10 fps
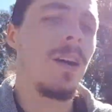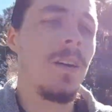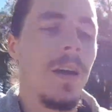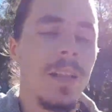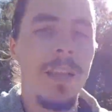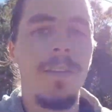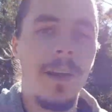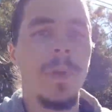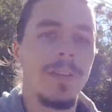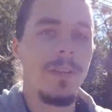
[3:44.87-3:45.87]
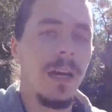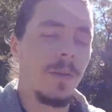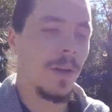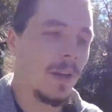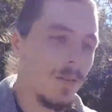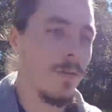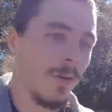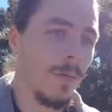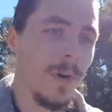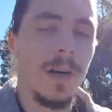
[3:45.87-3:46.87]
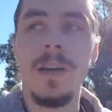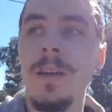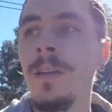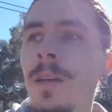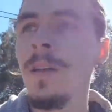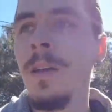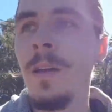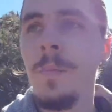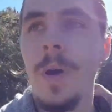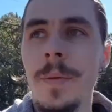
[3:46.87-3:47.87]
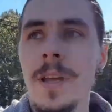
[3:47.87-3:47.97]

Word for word: no, I can leave admin till later, I've got to do all my public